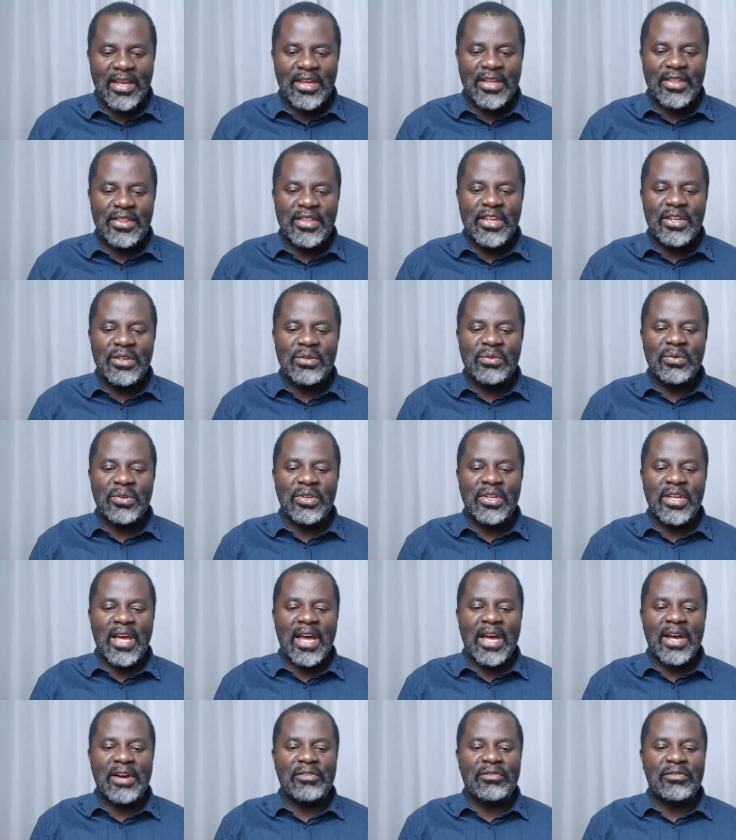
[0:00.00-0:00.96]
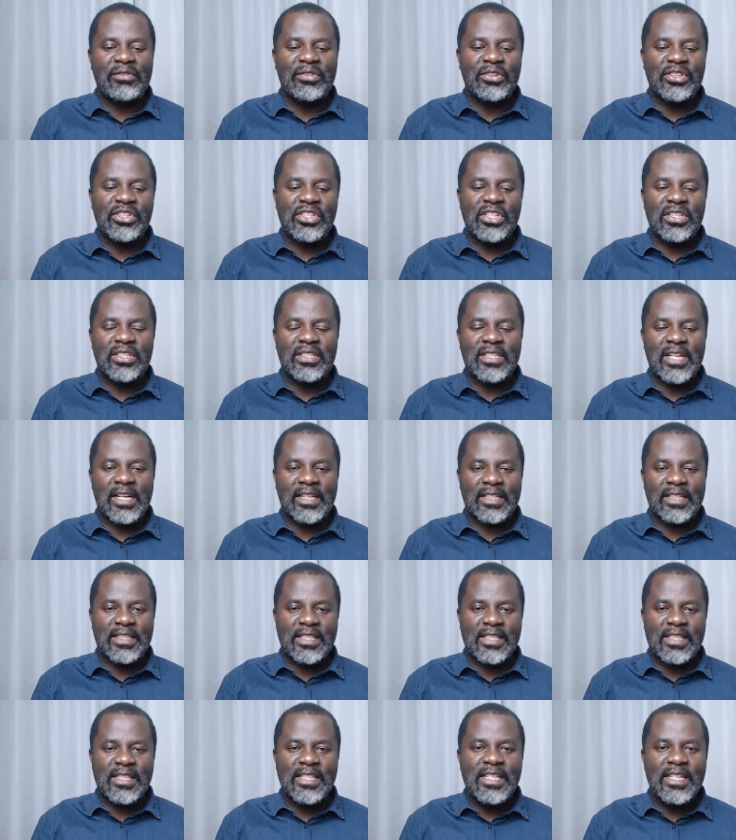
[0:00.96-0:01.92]
Then we have she
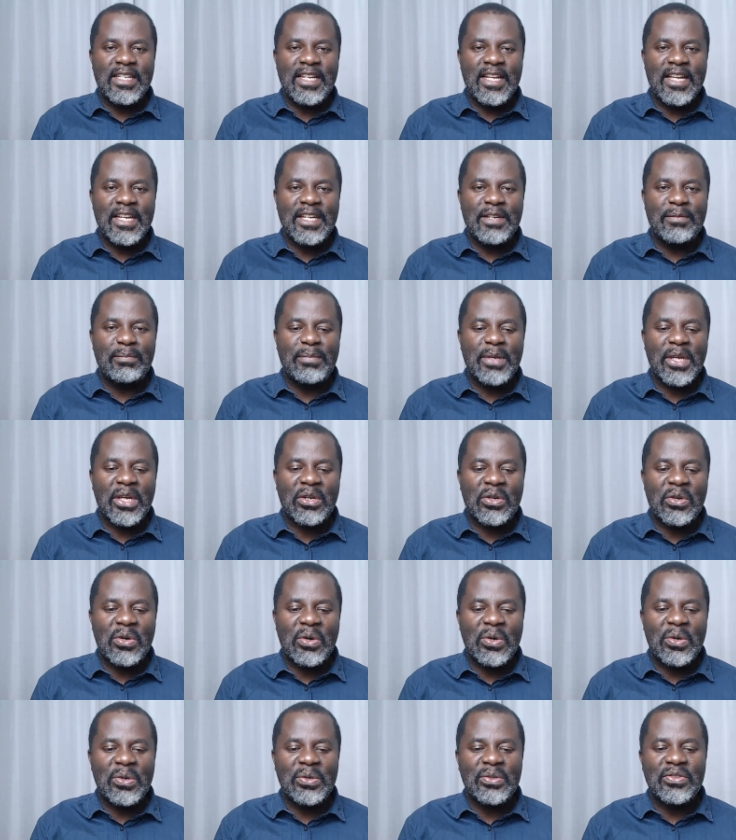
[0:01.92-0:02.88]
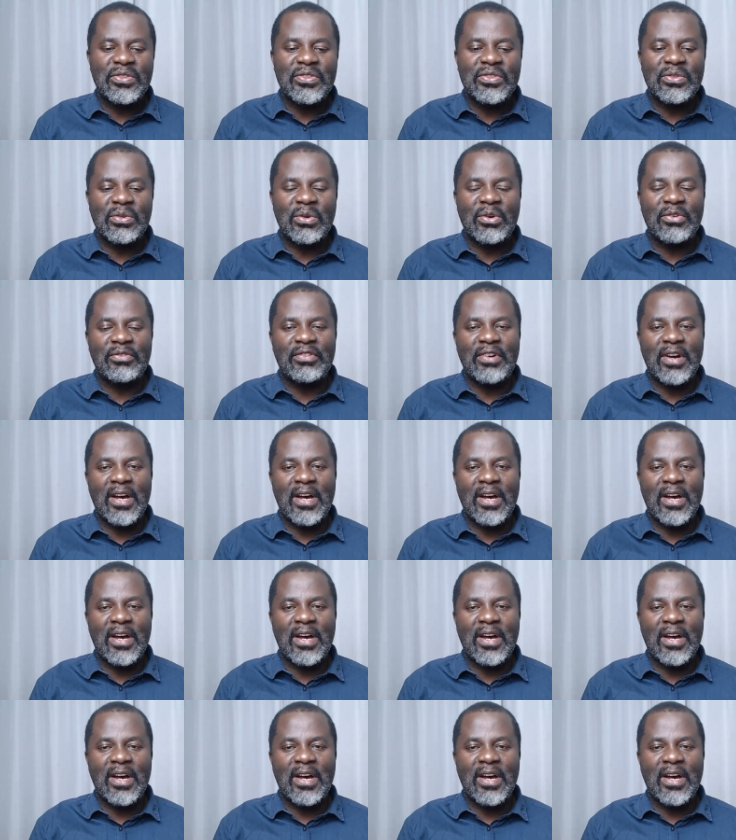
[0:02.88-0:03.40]
succeeded because of